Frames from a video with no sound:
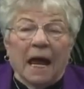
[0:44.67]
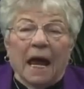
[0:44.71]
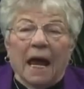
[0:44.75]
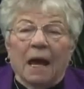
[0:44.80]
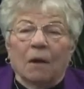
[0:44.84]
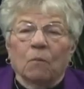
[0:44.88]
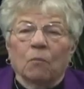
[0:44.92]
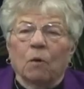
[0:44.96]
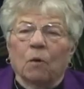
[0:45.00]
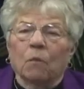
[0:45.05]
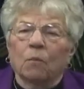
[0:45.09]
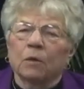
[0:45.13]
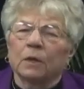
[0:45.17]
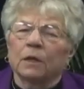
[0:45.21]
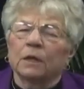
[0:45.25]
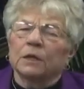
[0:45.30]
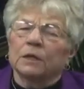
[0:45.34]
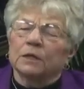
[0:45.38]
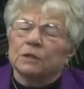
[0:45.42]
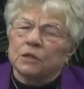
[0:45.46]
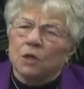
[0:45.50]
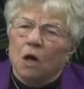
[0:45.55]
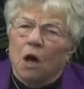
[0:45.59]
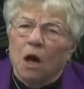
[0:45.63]
And what we're going
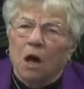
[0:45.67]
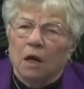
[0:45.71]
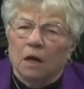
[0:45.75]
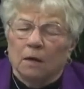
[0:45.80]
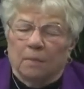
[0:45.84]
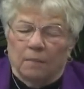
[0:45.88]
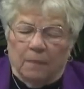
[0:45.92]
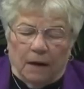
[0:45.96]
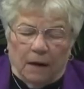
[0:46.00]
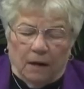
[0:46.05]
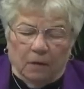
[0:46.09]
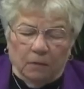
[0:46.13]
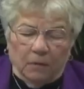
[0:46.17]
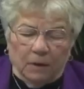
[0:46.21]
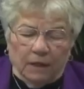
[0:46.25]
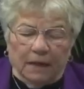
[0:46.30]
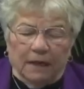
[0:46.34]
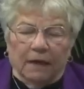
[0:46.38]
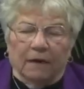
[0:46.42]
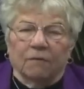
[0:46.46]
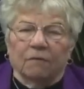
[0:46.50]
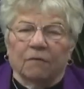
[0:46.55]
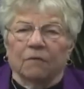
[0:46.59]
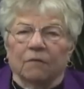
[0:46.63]
to talk about, we're going
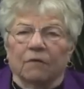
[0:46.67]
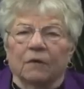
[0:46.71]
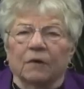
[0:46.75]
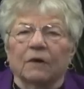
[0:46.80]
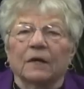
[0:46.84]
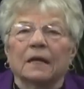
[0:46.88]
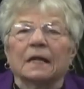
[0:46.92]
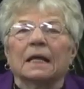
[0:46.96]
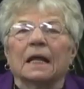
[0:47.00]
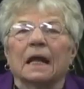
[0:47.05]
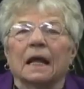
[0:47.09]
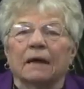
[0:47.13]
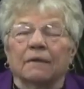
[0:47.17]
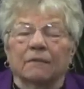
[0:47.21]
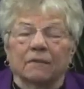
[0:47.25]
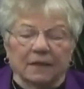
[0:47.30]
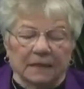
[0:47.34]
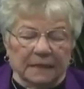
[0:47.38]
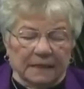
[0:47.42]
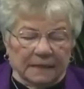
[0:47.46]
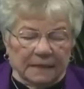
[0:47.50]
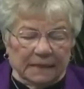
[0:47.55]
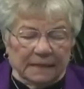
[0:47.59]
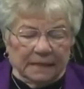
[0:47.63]
to have a very
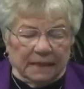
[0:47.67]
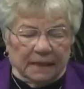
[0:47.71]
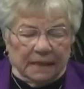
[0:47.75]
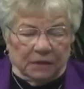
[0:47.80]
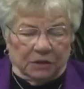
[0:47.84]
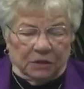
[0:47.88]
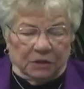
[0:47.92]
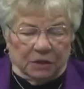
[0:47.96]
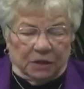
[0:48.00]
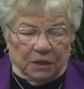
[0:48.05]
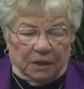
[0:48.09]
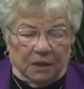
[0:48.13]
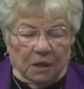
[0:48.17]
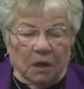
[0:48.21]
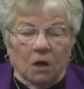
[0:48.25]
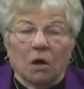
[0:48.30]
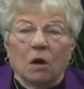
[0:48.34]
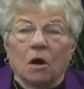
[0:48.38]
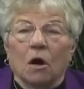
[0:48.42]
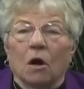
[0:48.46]
lively discussion